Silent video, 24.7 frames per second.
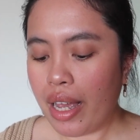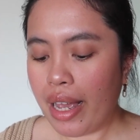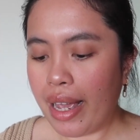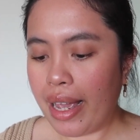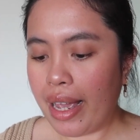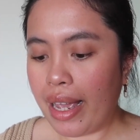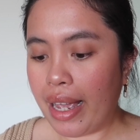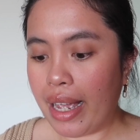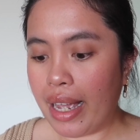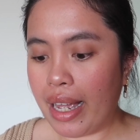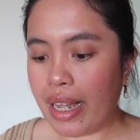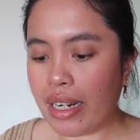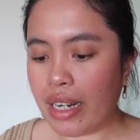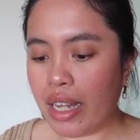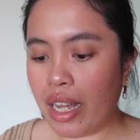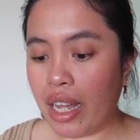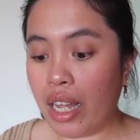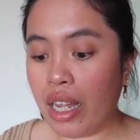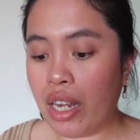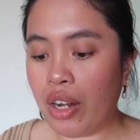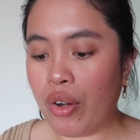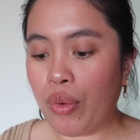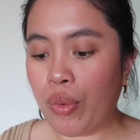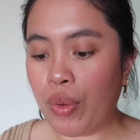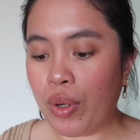And
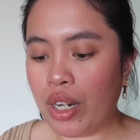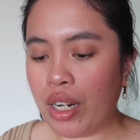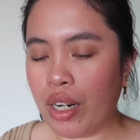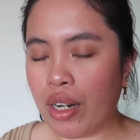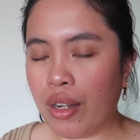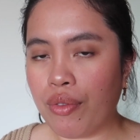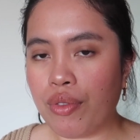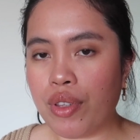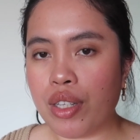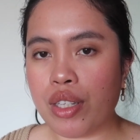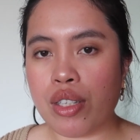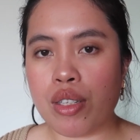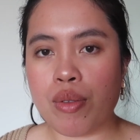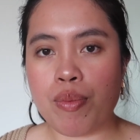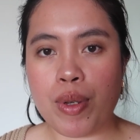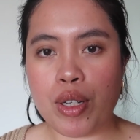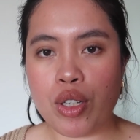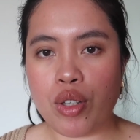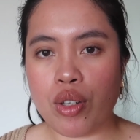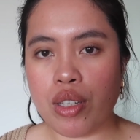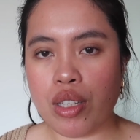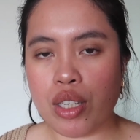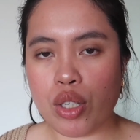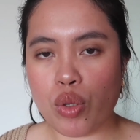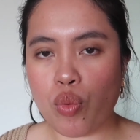I really love this,
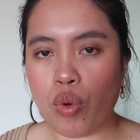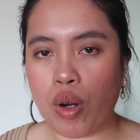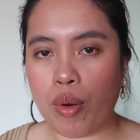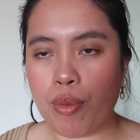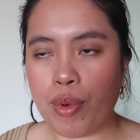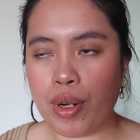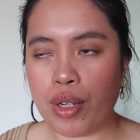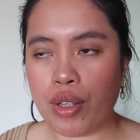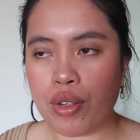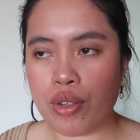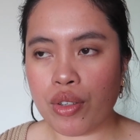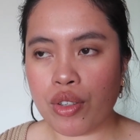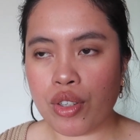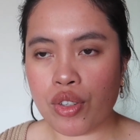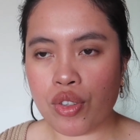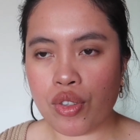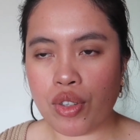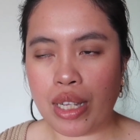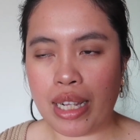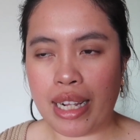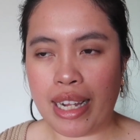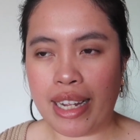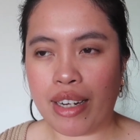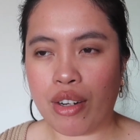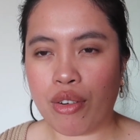especially this one where there's just
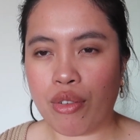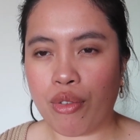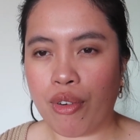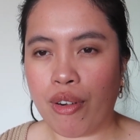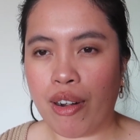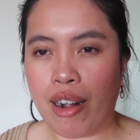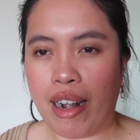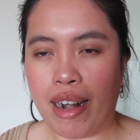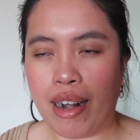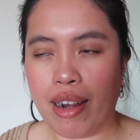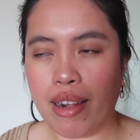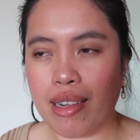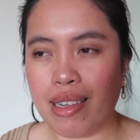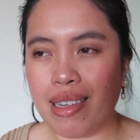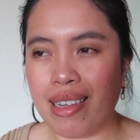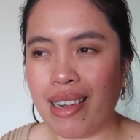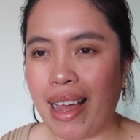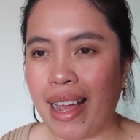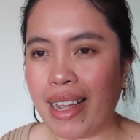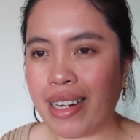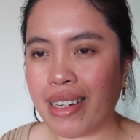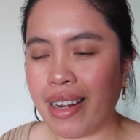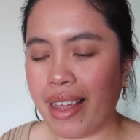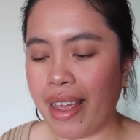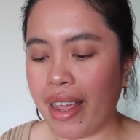like a
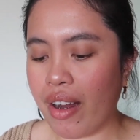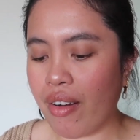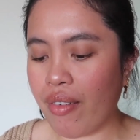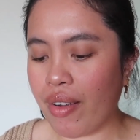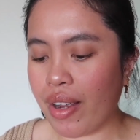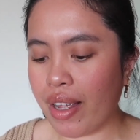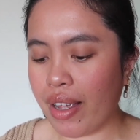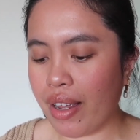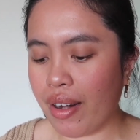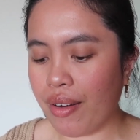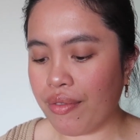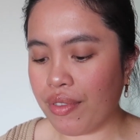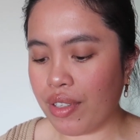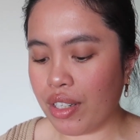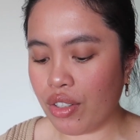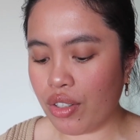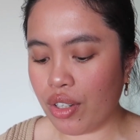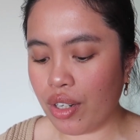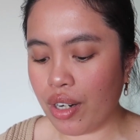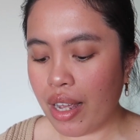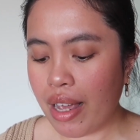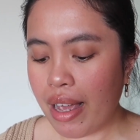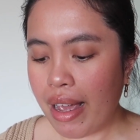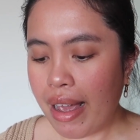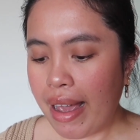light airy kind of t-shirt,
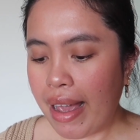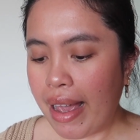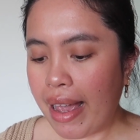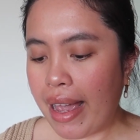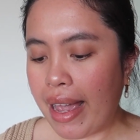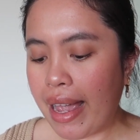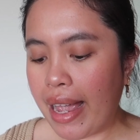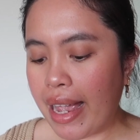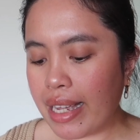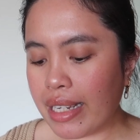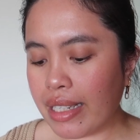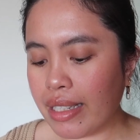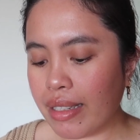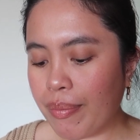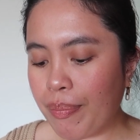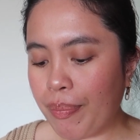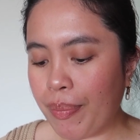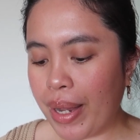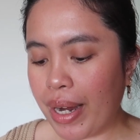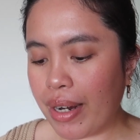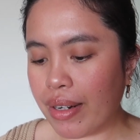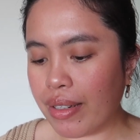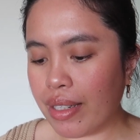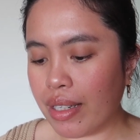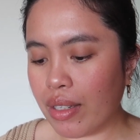and
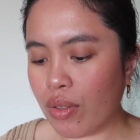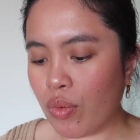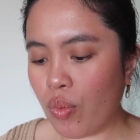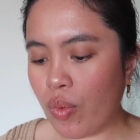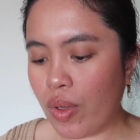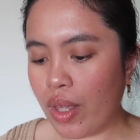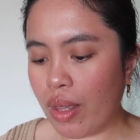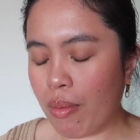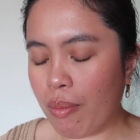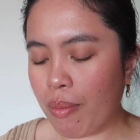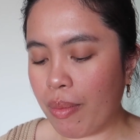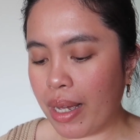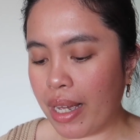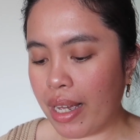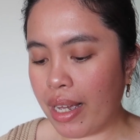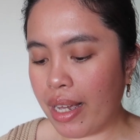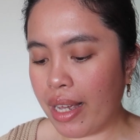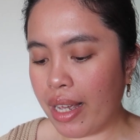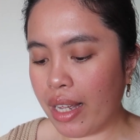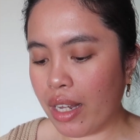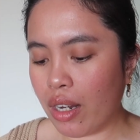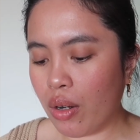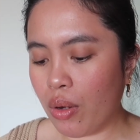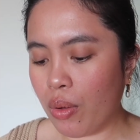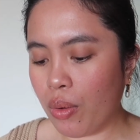paired it with my
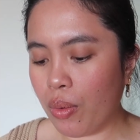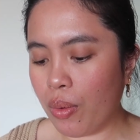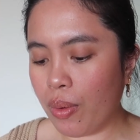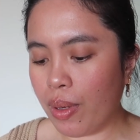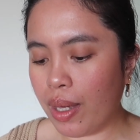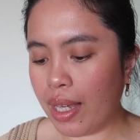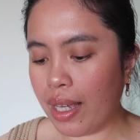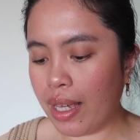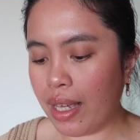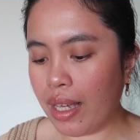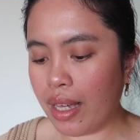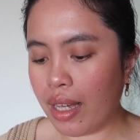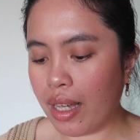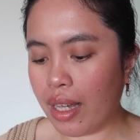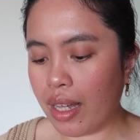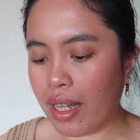Chloe